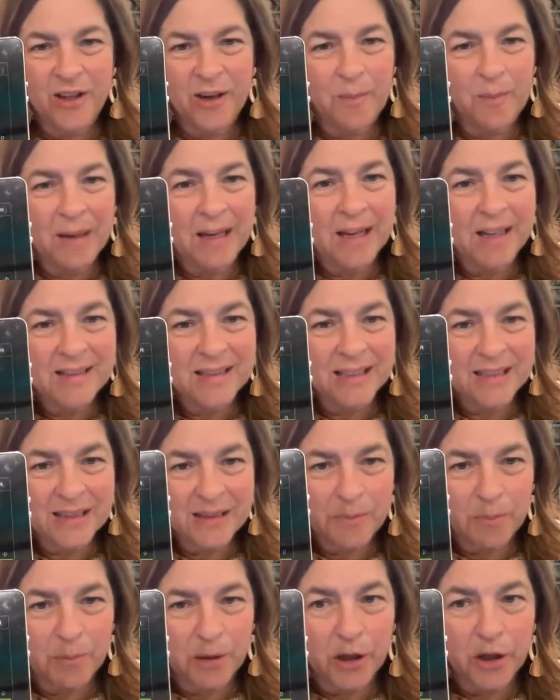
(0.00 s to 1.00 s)
because
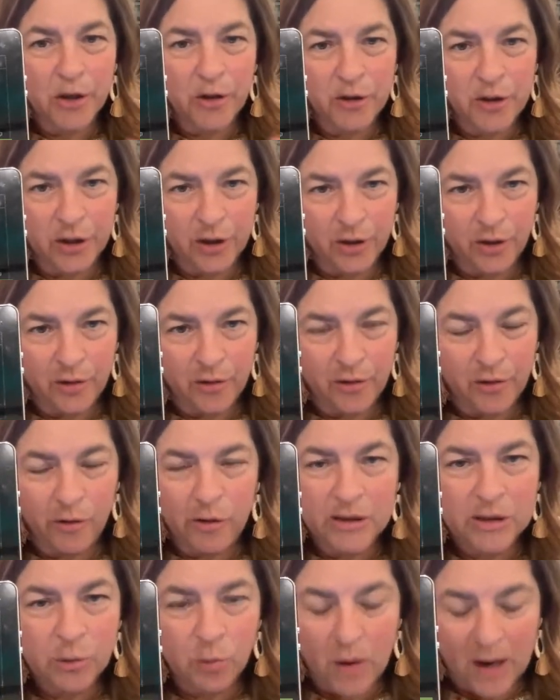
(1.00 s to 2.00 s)
it's Bluetooth or
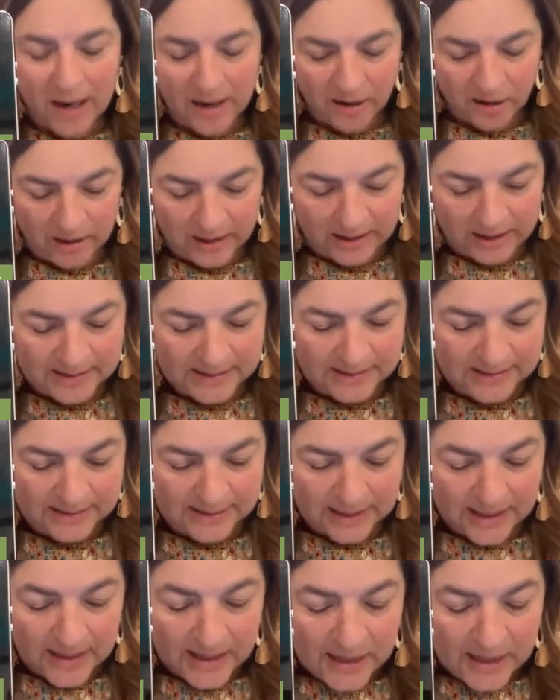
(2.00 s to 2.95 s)
it's wireless.